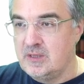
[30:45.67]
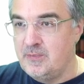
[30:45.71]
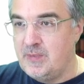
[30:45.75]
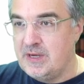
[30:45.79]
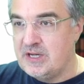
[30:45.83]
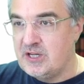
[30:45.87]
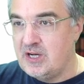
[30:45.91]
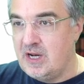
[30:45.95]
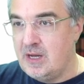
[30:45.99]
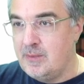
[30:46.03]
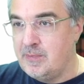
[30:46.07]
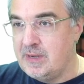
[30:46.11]

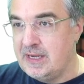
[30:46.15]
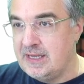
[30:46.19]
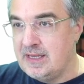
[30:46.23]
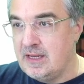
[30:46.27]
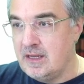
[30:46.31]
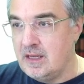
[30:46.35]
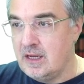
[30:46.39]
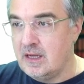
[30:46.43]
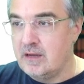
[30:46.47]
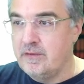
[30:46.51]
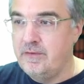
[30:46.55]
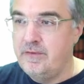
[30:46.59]
especially
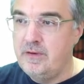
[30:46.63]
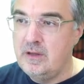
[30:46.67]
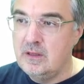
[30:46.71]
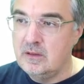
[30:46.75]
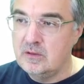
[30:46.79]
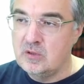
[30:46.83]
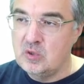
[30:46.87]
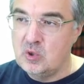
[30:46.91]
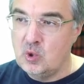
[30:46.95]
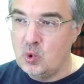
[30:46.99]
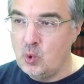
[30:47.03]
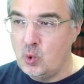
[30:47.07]
magnetic
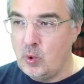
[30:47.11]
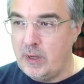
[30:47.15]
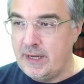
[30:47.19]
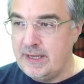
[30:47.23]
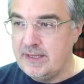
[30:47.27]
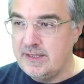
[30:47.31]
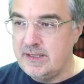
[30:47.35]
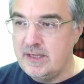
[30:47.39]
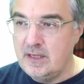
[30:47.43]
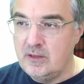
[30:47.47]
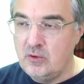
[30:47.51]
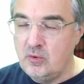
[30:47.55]
field through
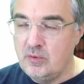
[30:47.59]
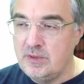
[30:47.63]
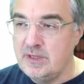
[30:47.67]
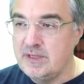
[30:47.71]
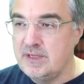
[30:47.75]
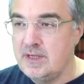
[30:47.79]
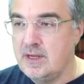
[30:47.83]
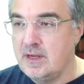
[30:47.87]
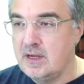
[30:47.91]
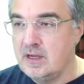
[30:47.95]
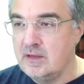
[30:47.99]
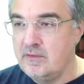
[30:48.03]
AC to
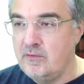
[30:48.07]
DC